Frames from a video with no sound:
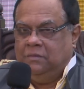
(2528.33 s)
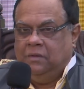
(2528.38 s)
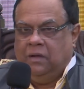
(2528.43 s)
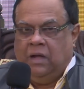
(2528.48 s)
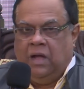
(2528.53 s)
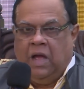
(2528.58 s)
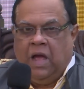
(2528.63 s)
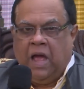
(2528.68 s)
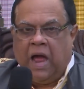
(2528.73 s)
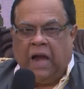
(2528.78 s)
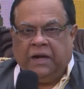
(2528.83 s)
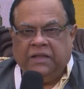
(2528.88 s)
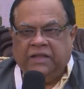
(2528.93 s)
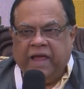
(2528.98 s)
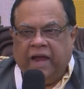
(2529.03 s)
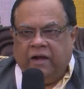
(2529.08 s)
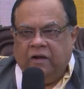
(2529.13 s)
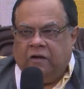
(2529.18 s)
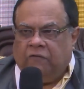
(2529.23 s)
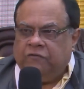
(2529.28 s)
At the
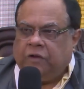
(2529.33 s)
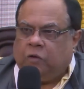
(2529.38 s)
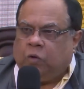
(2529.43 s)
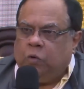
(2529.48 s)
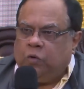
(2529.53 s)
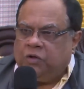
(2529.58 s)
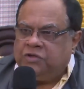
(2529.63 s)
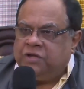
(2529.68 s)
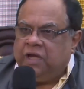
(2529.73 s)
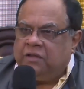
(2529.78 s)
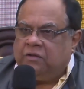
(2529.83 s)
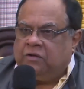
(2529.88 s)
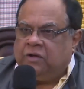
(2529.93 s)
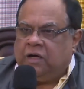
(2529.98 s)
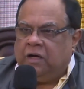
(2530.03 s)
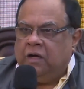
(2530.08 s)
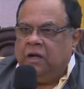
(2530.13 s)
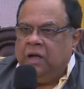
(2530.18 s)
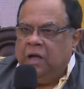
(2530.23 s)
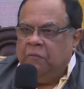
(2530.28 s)
end of the Kurukshetra,
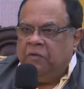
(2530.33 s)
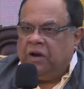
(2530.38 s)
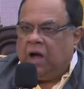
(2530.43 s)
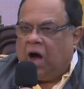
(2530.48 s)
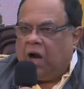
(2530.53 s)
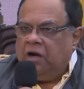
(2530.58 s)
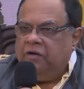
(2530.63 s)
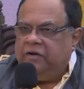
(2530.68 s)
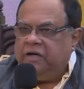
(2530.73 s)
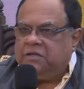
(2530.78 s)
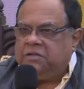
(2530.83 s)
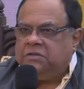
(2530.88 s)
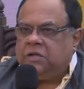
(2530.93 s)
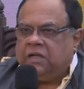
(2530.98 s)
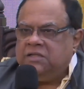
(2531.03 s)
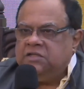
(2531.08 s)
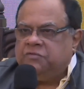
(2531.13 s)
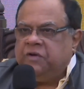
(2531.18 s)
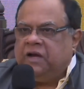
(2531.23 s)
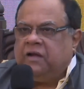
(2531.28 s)
when 100
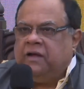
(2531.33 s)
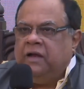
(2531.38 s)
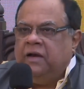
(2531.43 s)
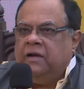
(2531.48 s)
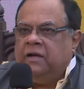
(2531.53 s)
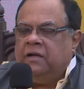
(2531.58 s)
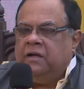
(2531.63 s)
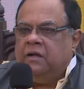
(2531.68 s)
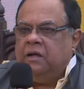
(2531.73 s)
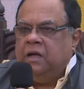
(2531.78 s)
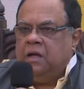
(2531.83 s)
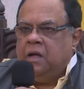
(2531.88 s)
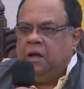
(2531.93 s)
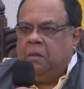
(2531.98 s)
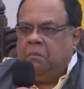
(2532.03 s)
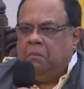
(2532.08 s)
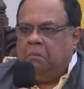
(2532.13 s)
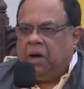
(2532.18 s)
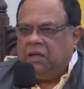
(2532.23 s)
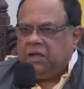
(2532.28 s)
sons were killed,
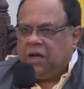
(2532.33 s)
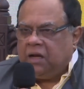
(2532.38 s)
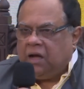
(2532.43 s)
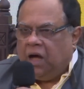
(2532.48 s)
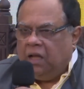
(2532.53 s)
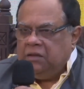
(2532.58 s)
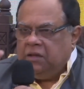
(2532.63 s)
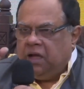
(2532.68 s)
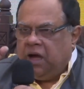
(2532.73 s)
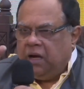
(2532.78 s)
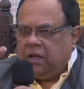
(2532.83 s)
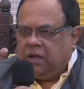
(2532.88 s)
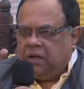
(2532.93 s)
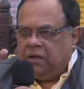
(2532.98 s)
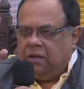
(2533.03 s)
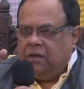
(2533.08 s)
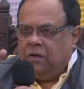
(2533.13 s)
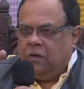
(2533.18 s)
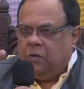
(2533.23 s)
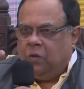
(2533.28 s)
Mother Gandhari,
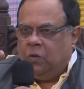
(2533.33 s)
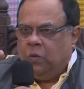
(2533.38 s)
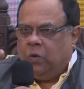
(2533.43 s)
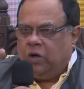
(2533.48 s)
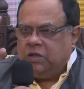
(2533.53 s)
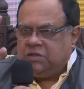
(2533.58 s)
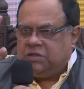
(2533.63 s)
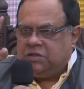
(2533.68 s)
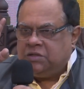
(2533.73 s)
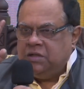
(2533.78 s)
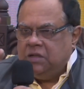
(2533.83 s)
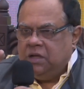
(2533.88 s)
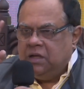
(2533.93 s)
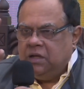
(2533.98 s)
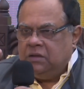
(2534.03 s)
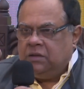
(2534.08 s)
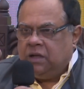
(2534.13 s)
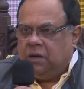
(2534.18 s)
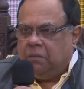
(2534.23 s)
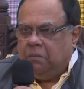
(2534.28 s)
who was
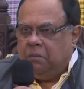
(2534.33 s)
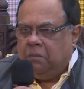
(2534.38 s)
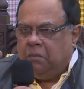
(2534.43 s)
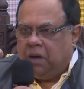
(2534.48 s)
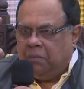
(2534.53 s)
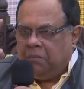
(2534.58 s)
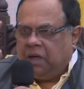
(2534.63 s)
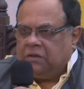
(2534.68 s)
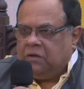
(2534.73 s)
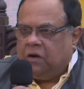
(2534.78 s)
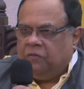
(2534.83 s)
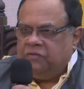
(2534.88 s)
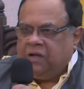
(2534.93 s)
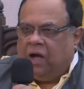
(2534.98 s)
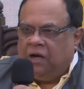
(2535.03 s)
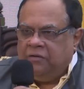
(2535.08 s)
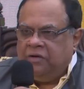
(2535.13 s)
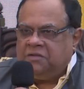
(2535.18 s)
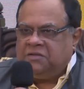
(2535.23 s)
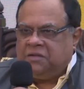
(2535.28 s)
the mother of the
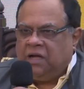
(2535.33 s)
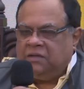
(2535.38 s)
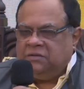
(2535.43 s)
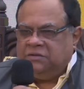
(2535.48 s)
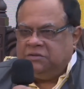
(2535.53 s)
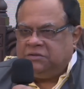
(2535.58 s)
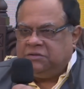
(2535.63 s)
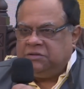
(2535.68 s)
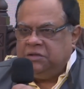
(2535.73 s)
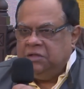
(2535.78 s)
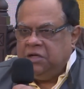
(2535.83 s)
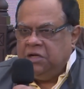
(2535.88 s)
100 sons,